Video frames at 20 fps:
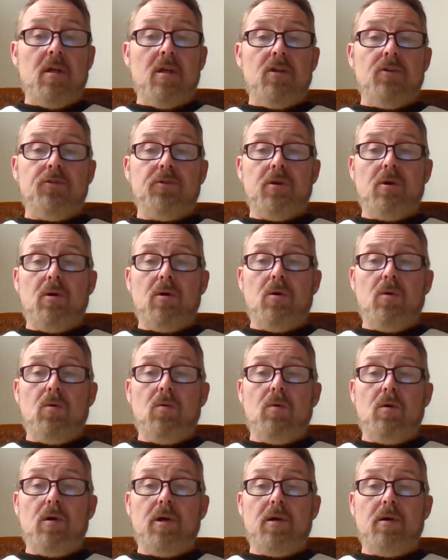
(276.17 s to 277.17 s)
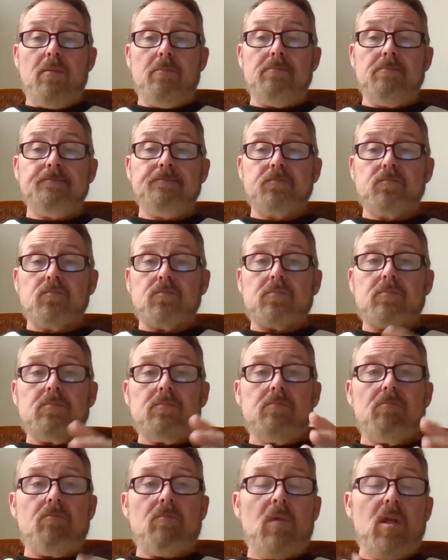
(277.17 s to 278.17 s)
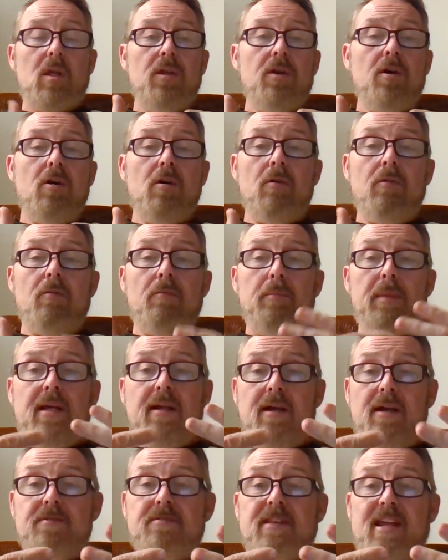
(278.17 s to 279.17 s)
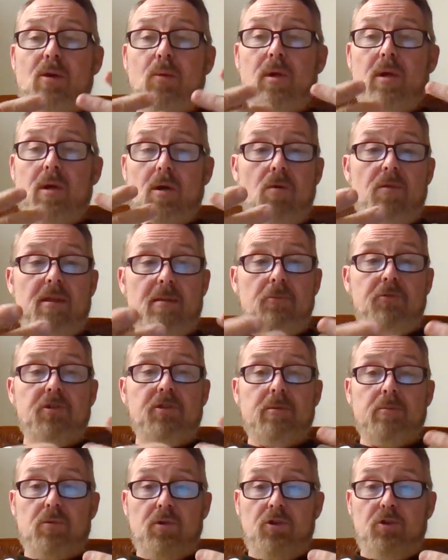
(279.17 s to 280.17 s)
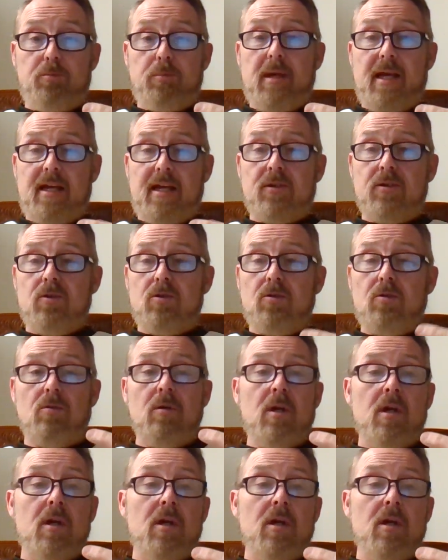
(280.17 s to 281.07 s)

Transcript: So, um, you know, because of that, we owe them some respect too.